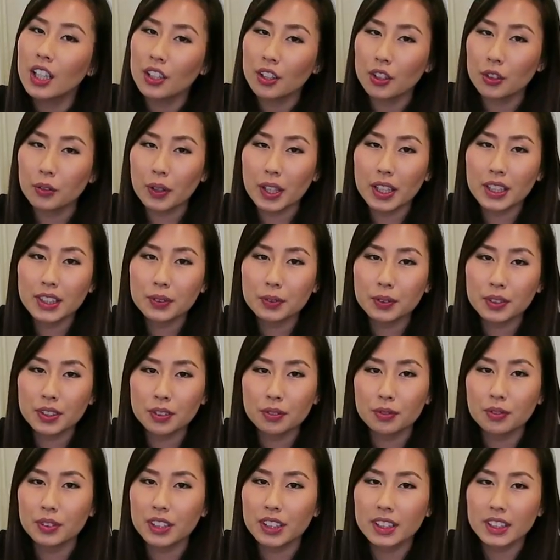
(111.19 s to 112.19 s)
the rice
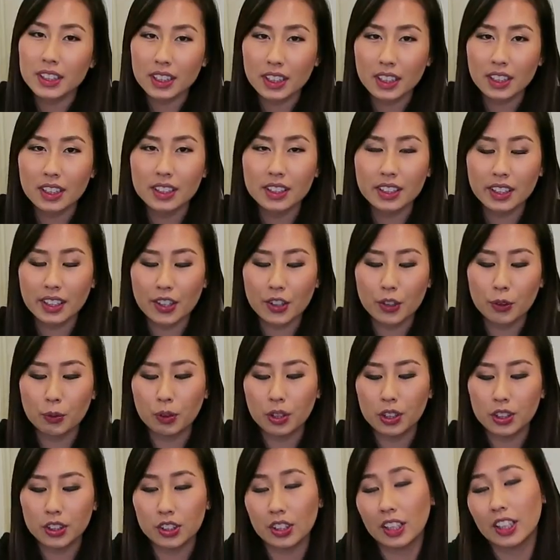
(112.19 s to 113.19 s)
wasn't really sticking together
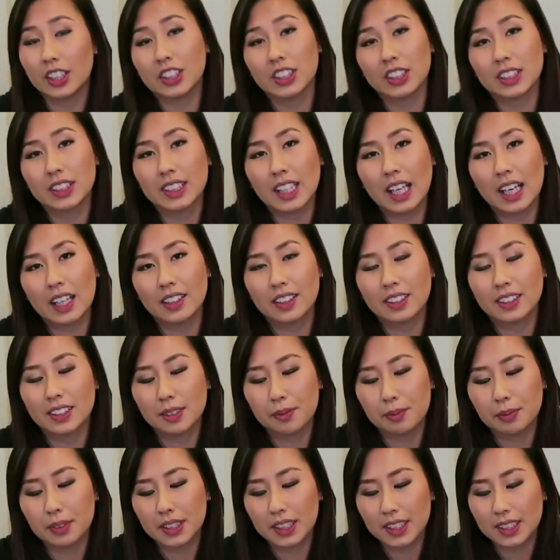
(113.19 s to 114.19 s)
well, so I just added
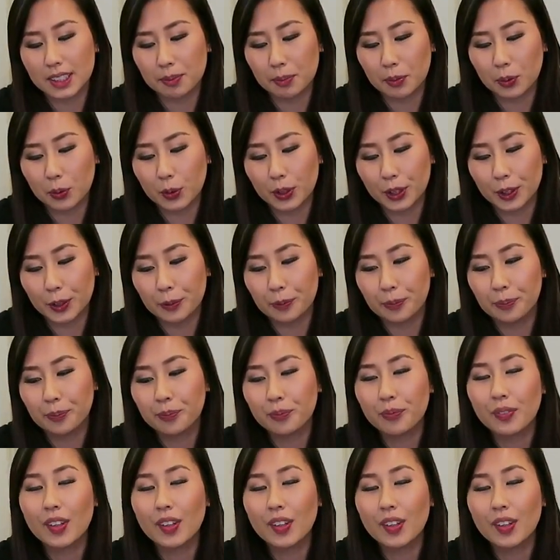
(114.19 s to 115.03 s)
some sesame oil.